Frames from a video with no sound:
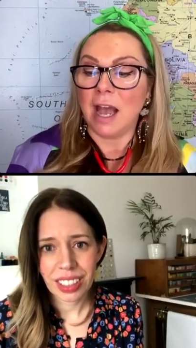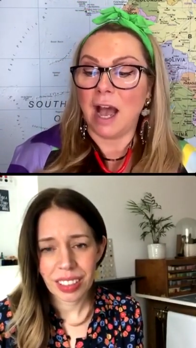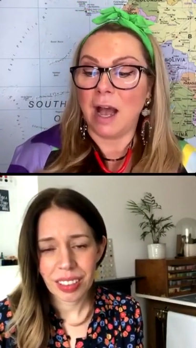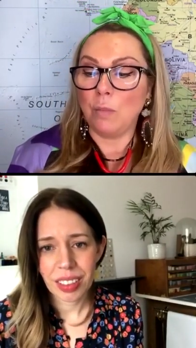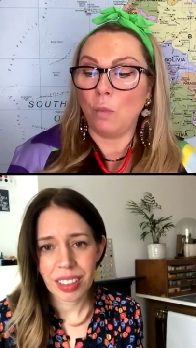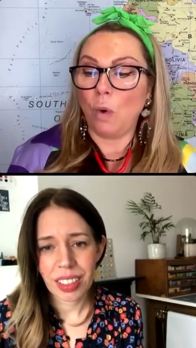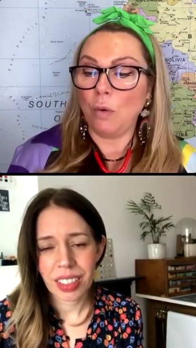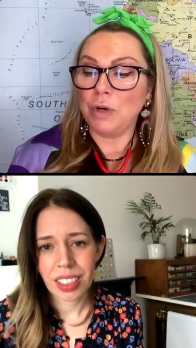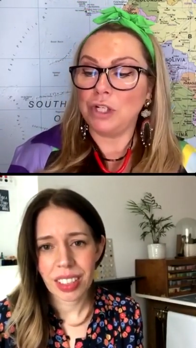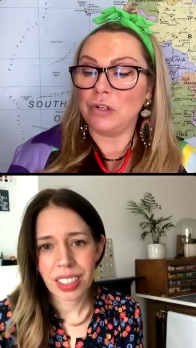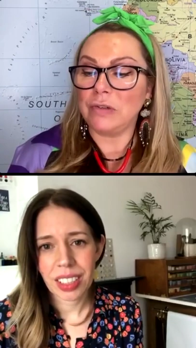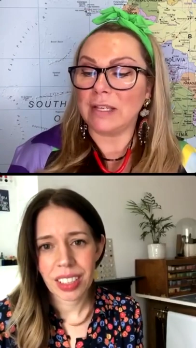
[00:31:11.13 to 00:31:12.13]
Speaker 1: um, what
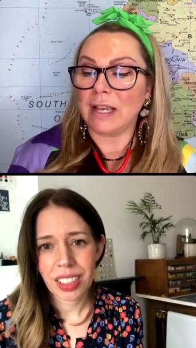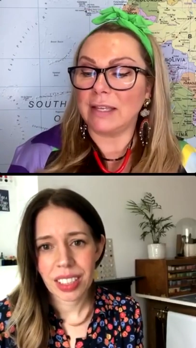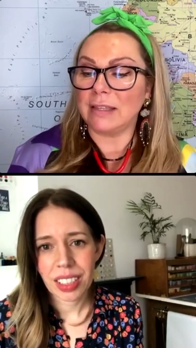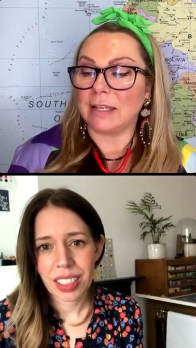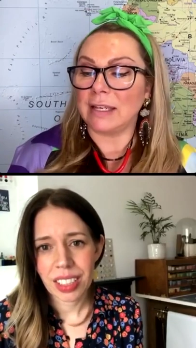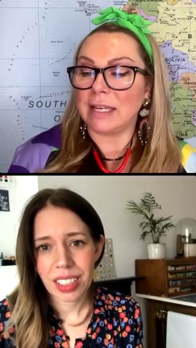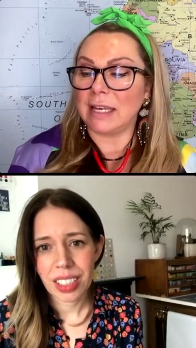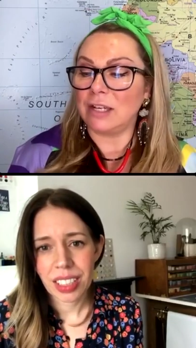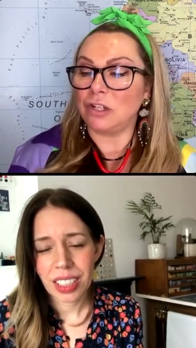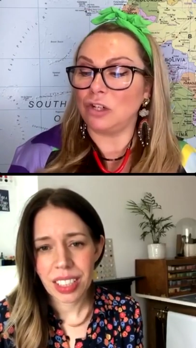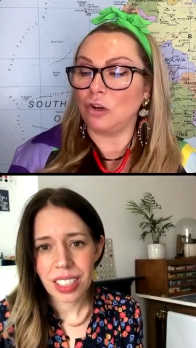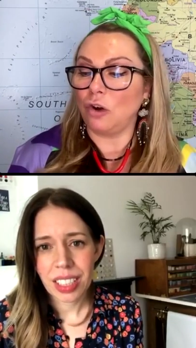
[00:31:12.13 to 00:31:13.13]
would you say the key
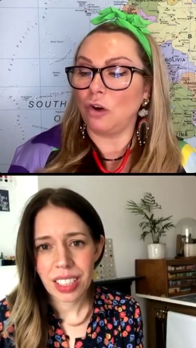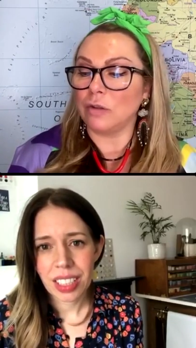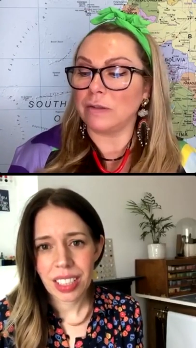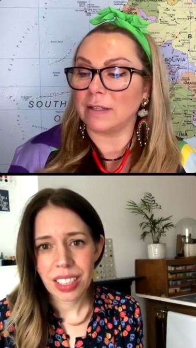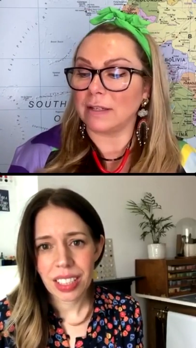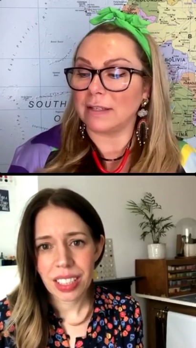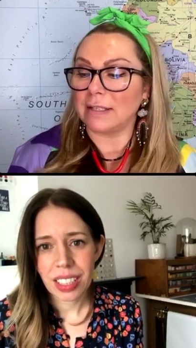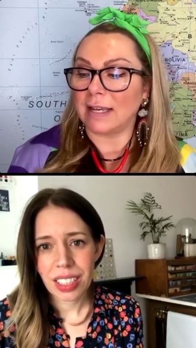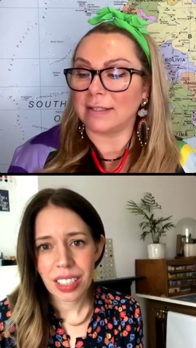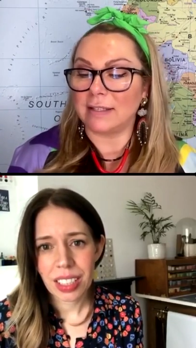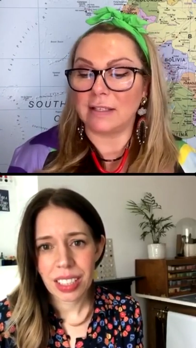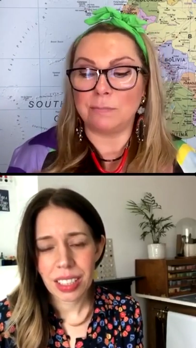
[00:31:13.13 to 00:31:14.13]
to your
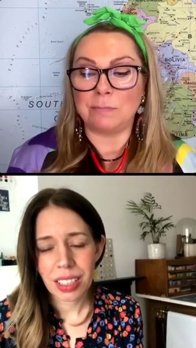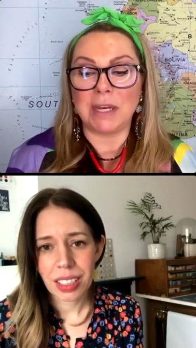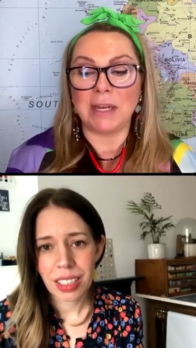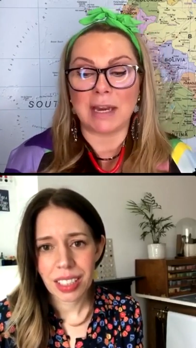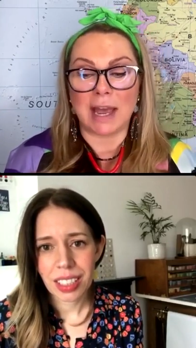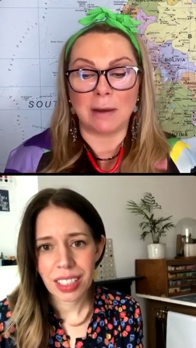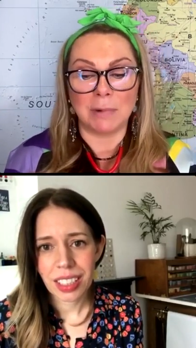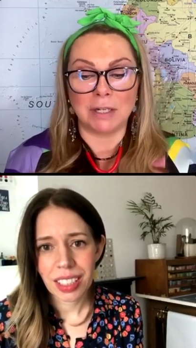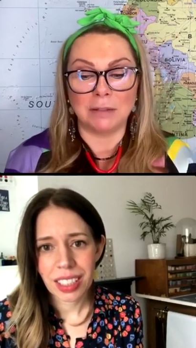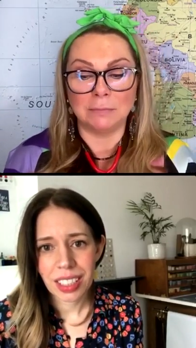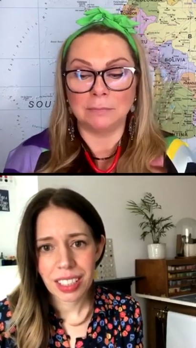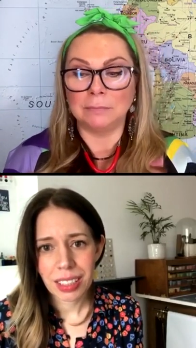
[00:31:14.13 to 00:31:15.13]
success has been,
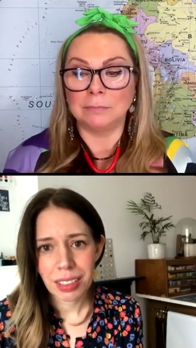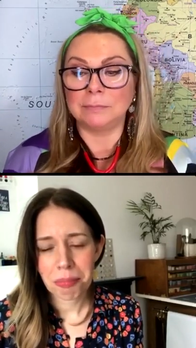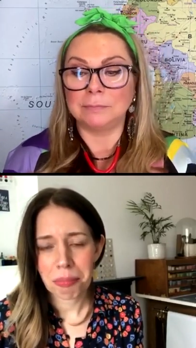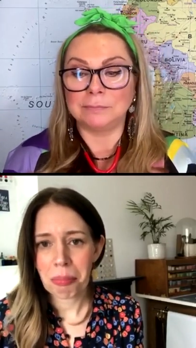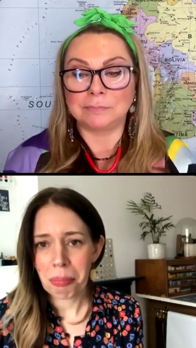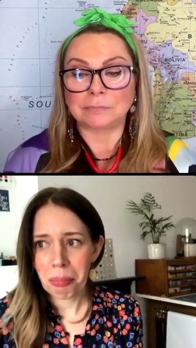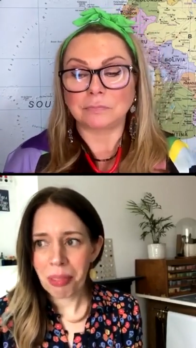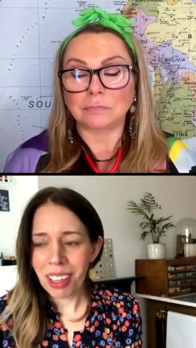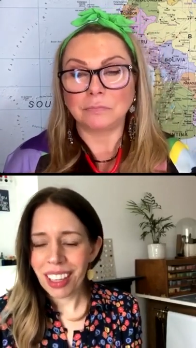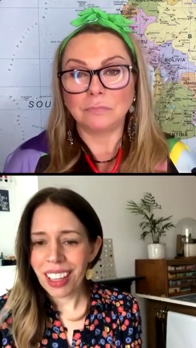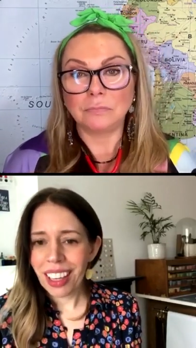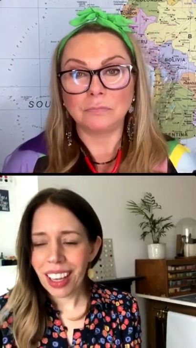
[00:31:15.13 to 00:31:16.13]
Emma?
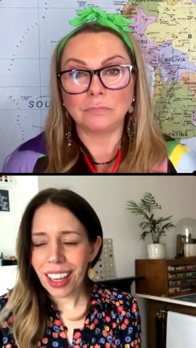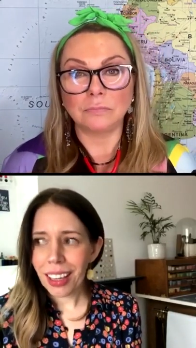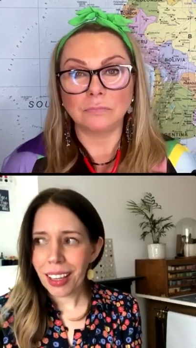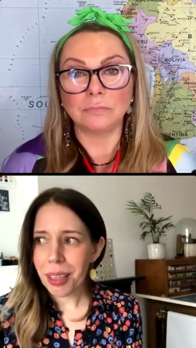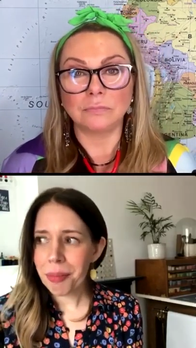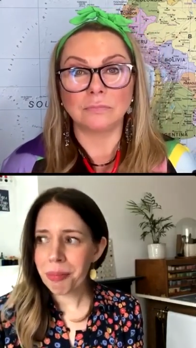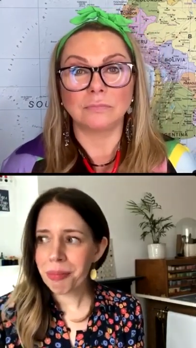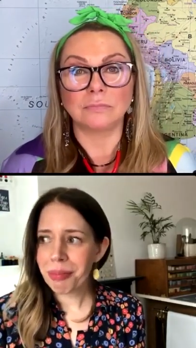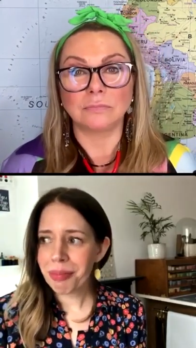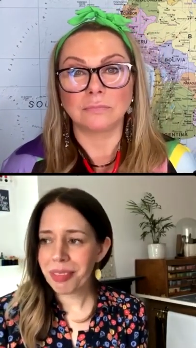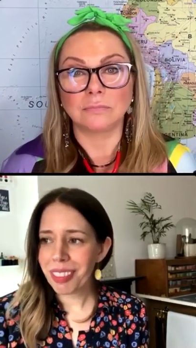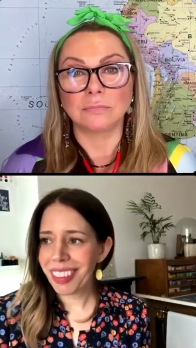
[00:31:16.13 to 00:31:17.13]
Speaker 2: Um,
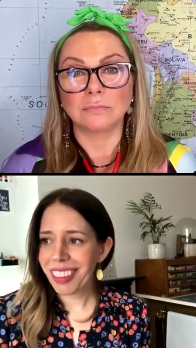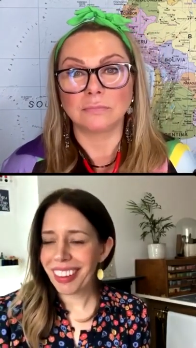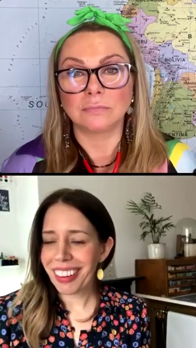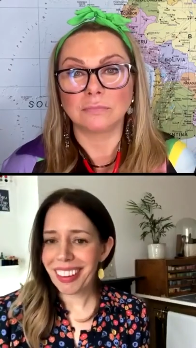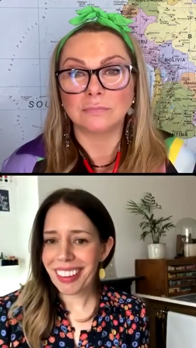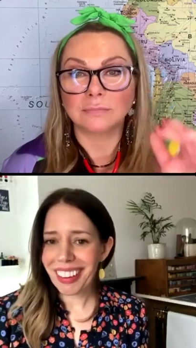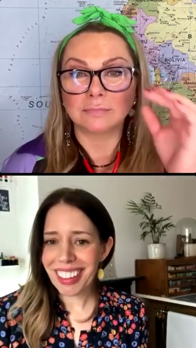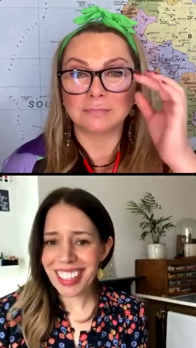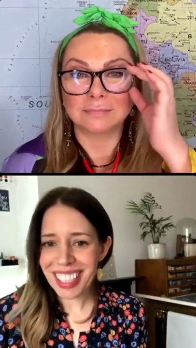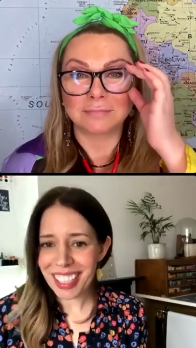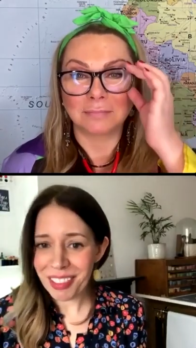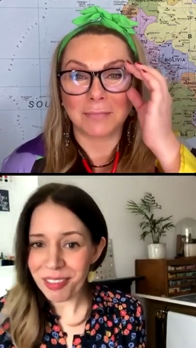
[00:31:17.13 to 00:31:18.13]
I
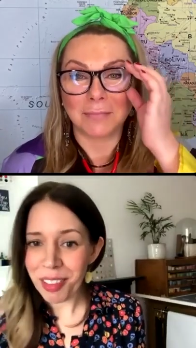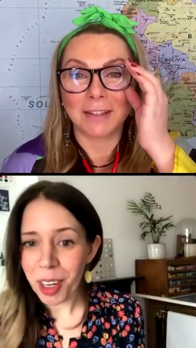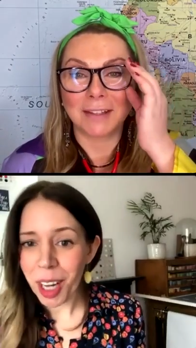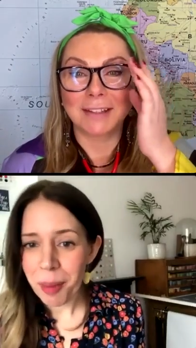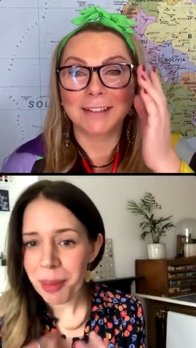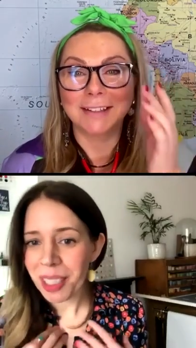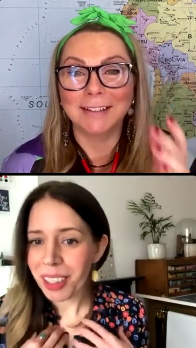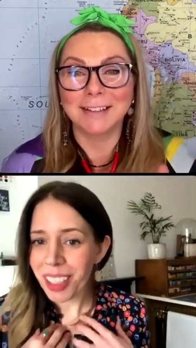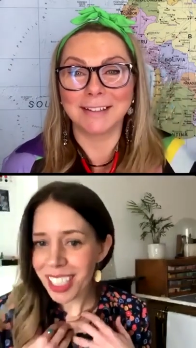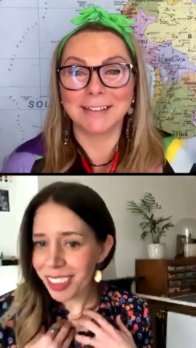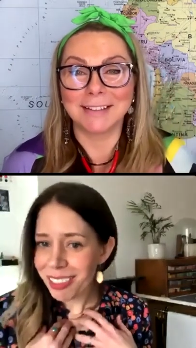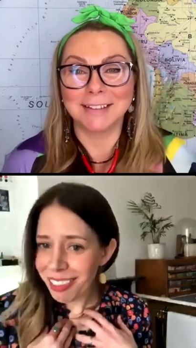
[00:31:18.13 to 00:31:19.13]
don't. Well, I mean, I
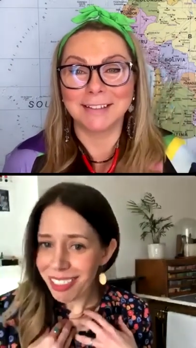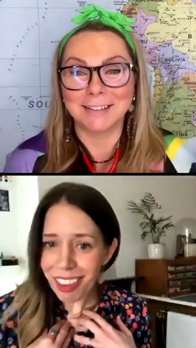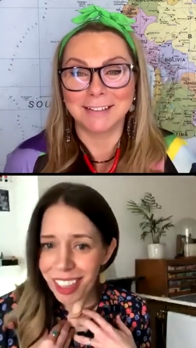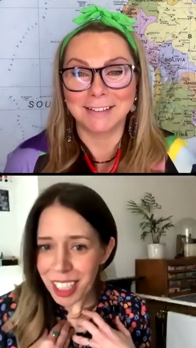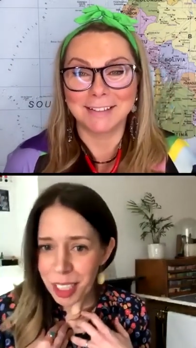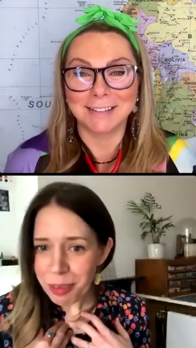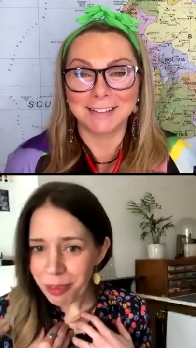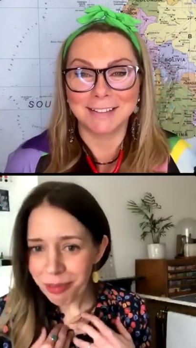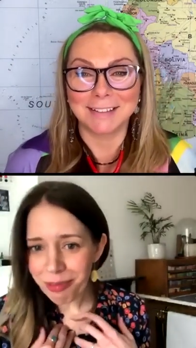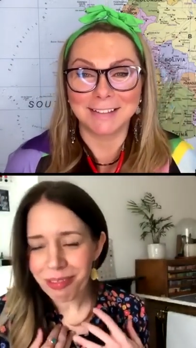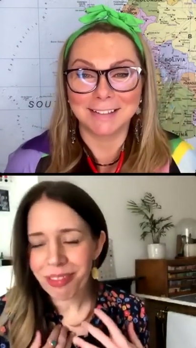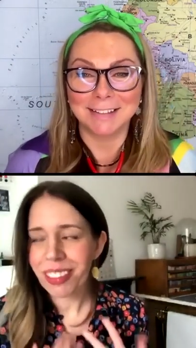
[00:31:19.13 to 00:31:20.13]
don't. I don't.
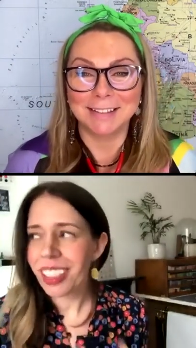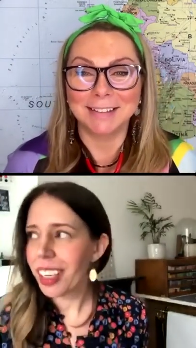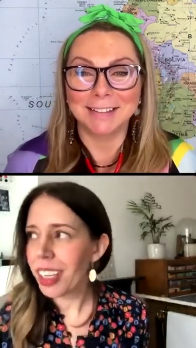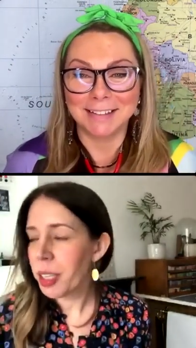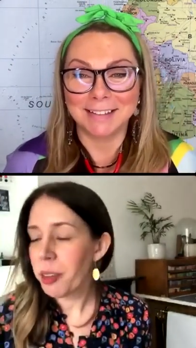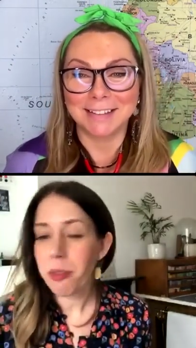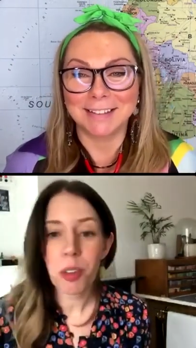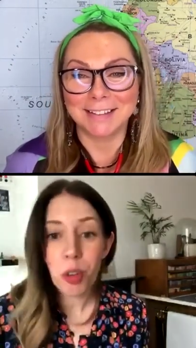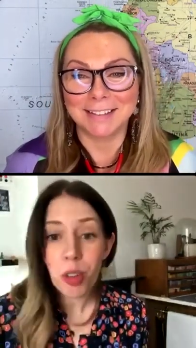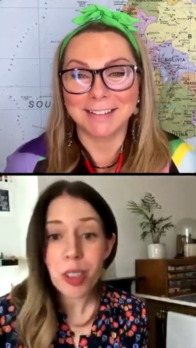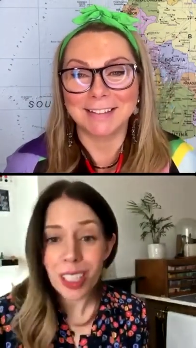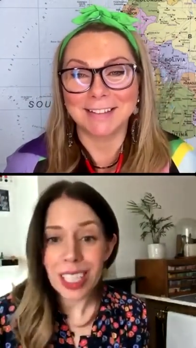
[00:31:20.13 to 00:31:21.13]
I don't feel
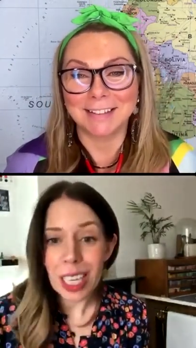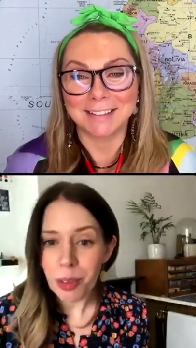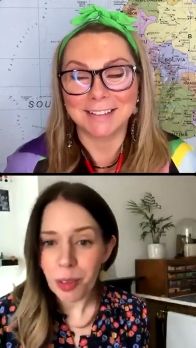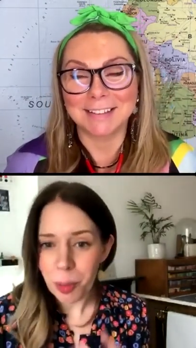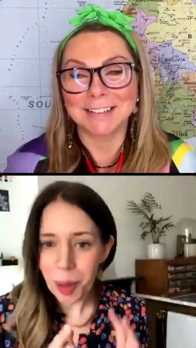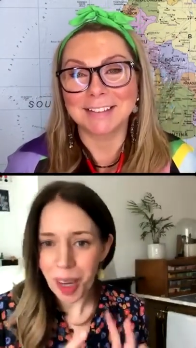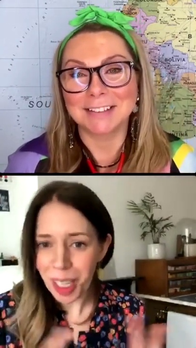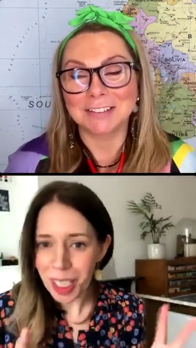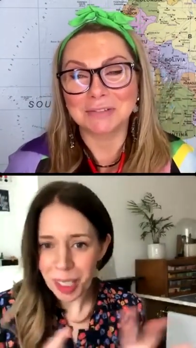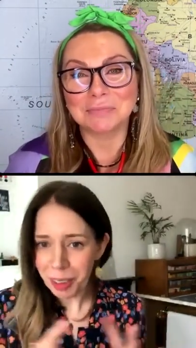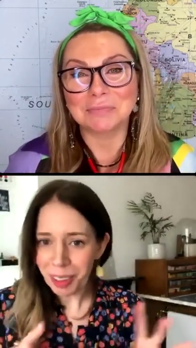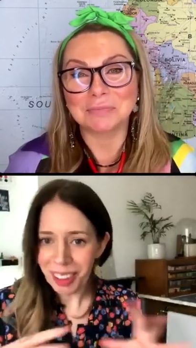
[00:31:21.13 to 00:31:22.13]
not successful, but I don't.